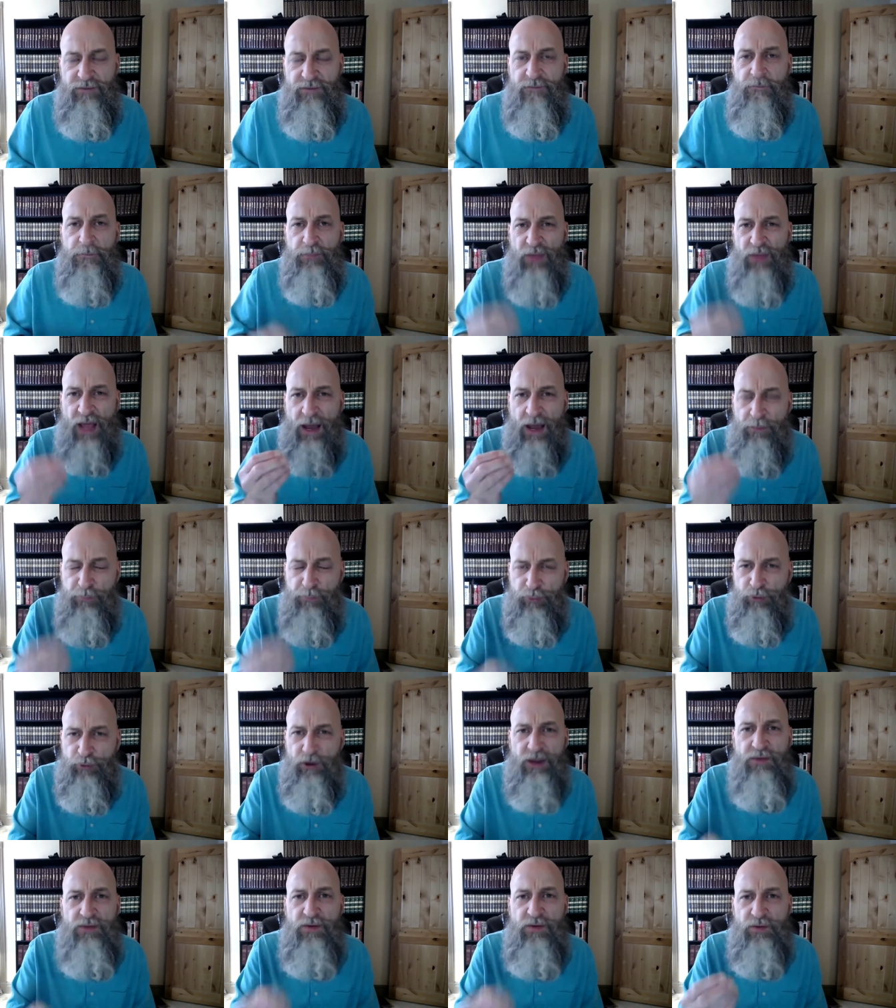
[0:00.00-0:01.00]
I
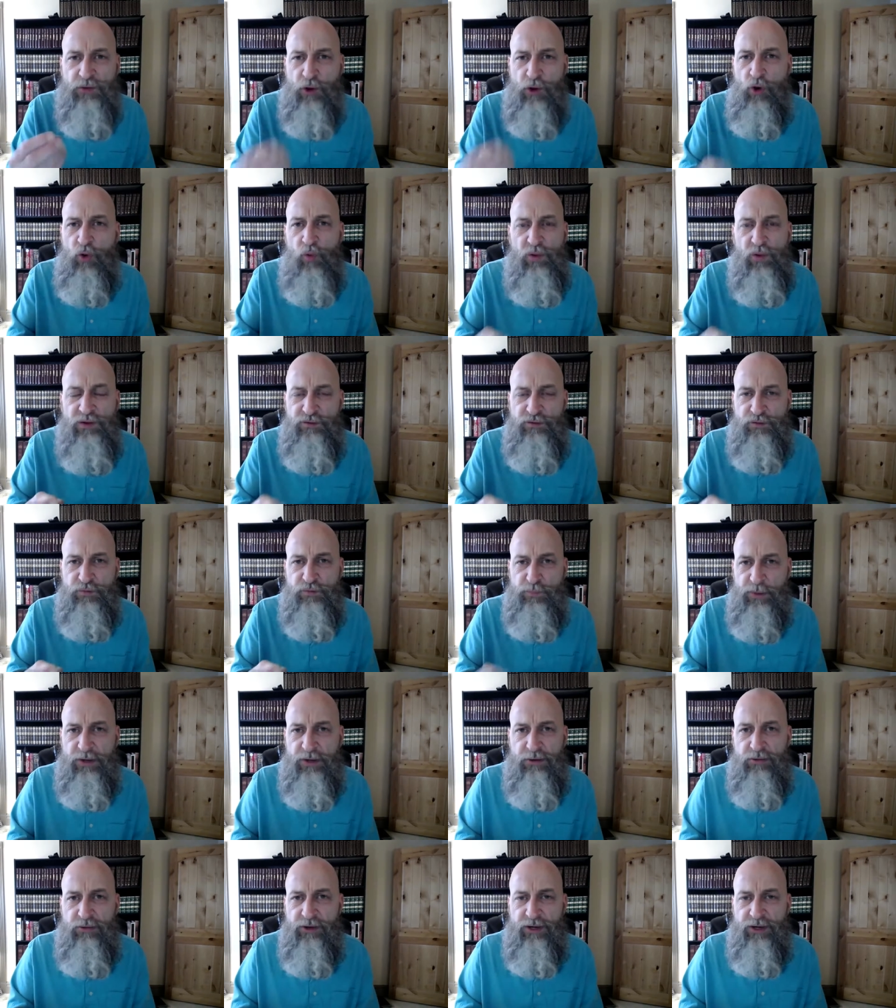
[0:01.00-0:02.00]
pray that the Holy
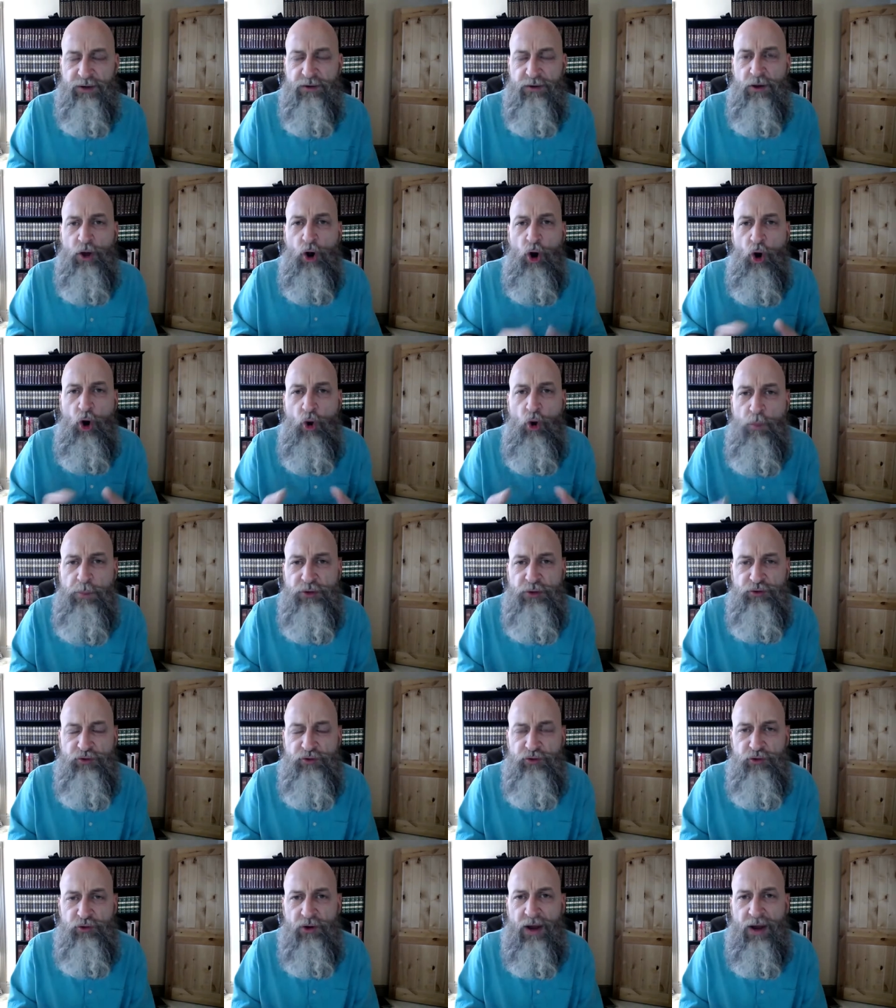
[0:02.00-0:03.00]
Spirit opens
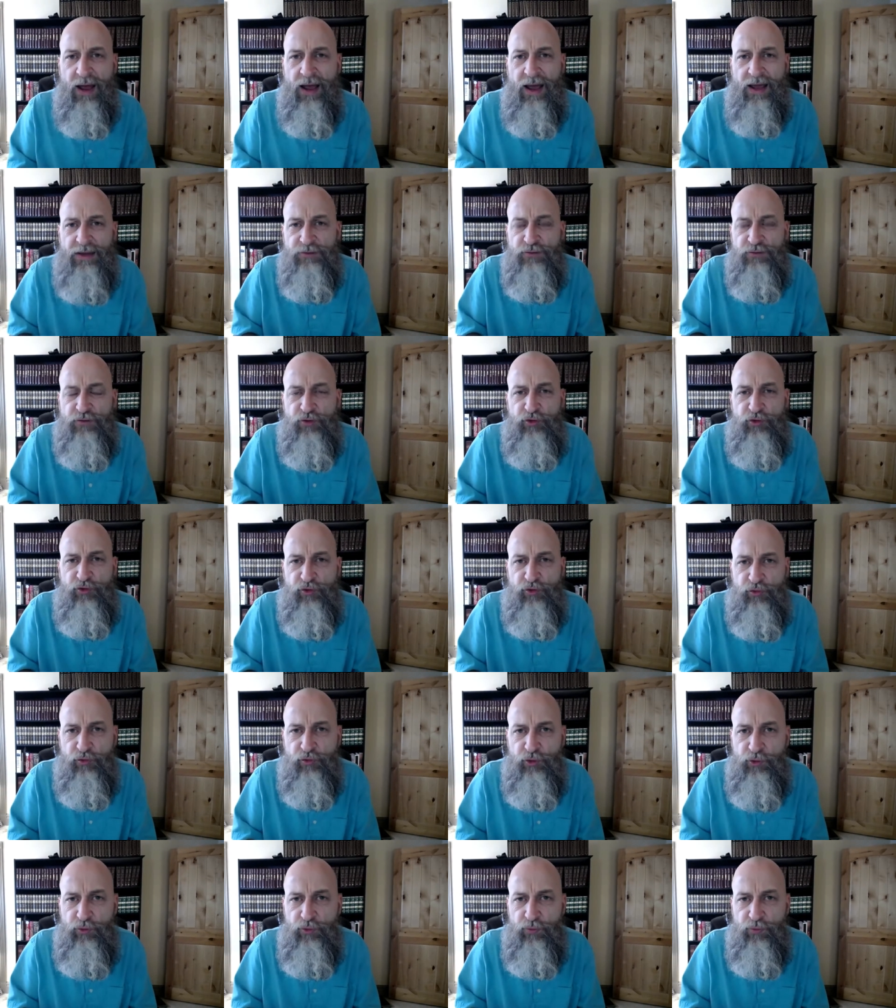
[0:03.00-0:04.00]
your eyes to
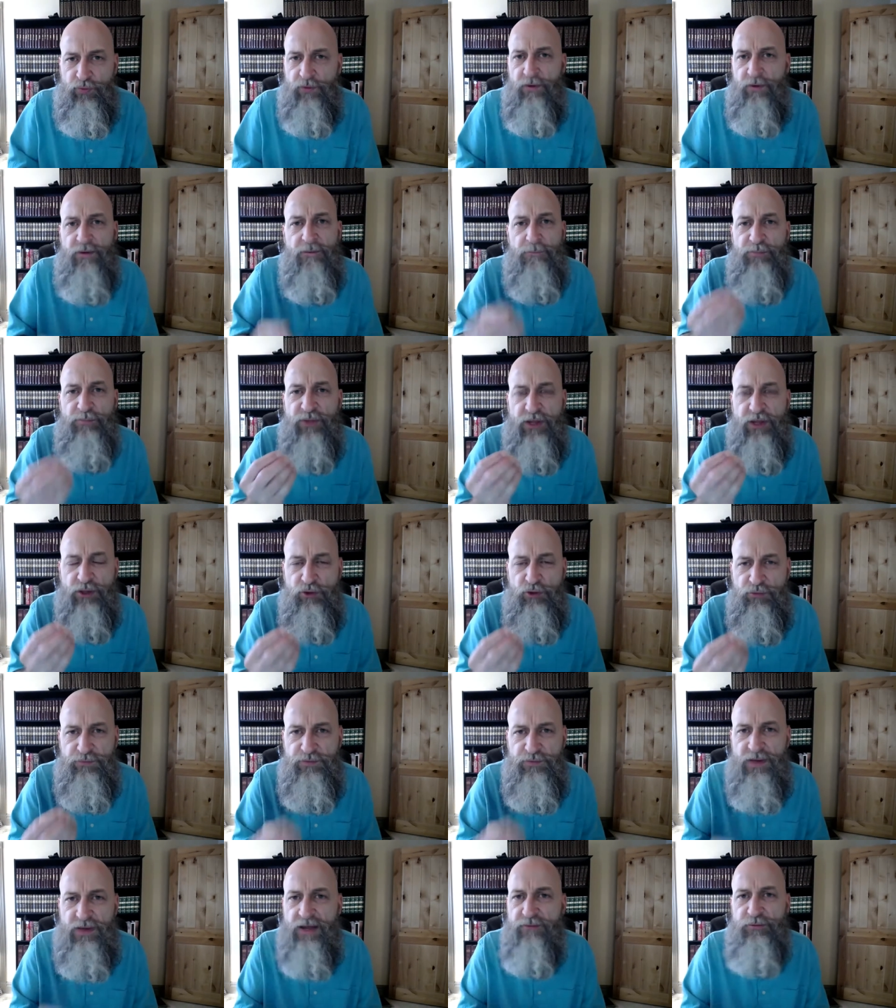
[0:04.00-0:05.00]
truth that you've
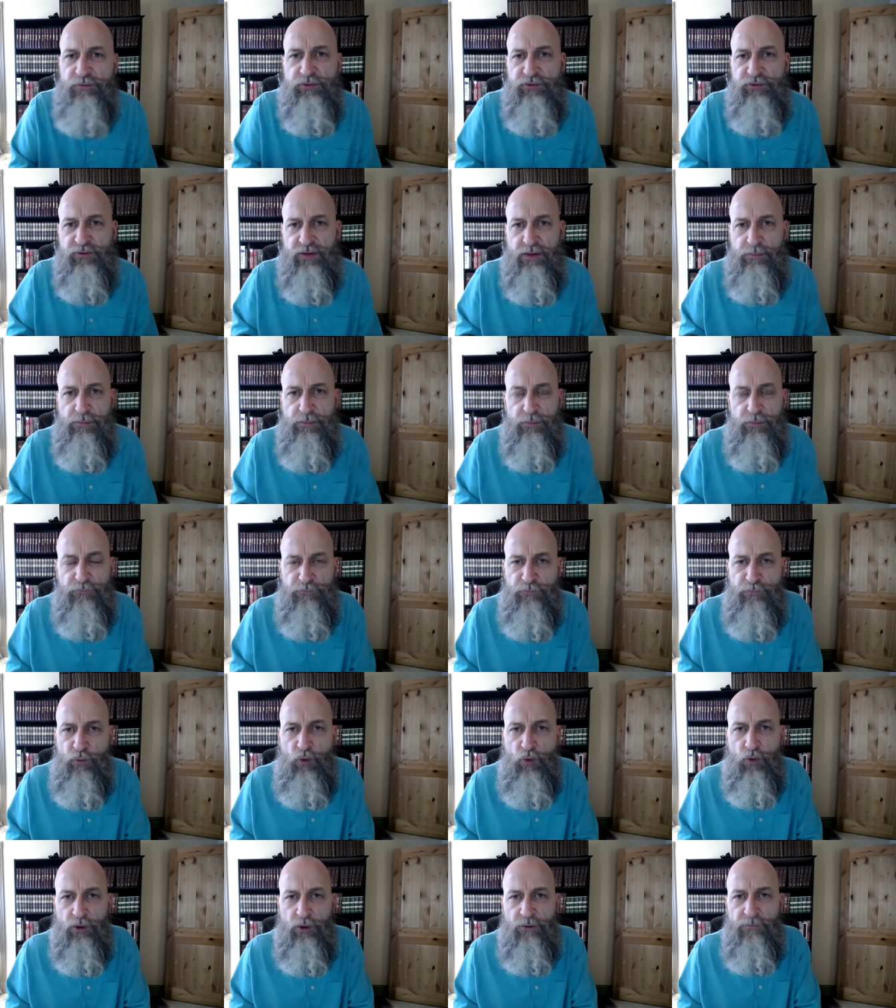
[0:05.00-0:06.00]
never seen
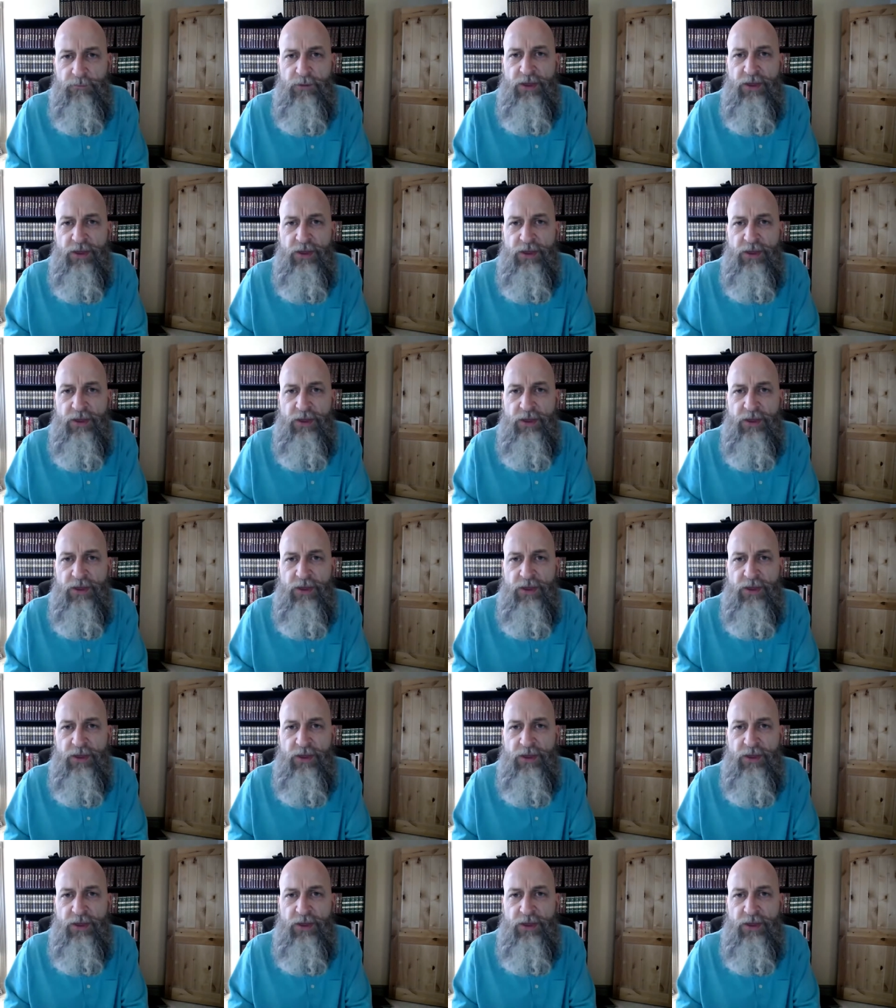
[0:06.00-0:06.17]
before.